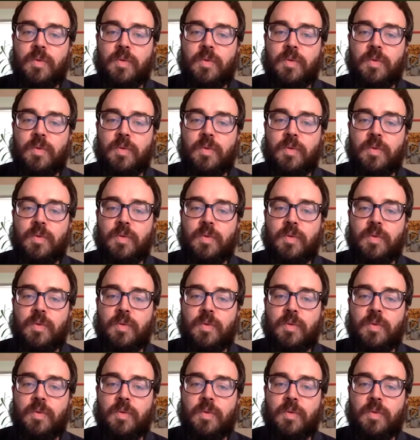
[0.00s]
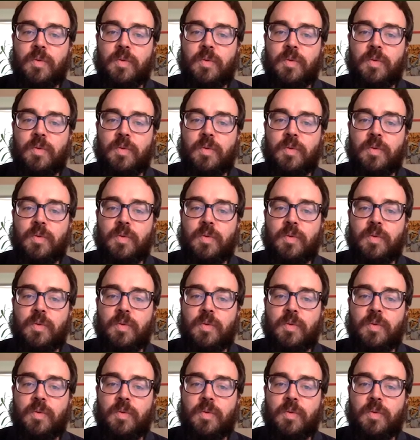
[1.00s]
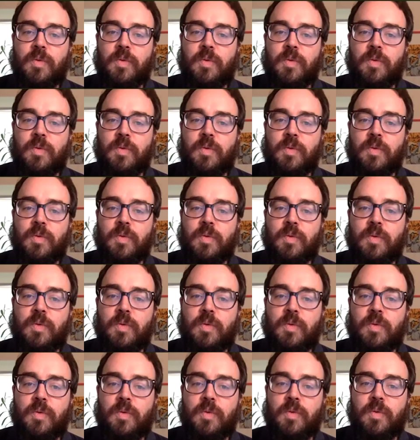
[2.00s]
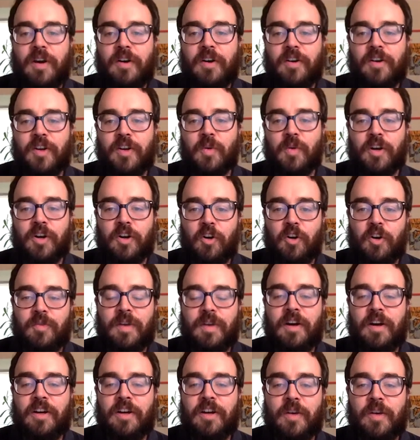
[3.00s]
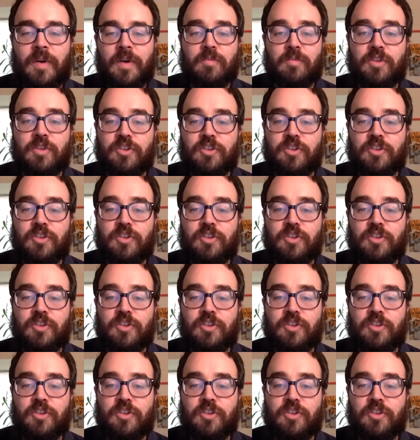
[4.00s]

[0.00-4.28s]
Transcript: and the generator allows me to yield either an L value or an R value,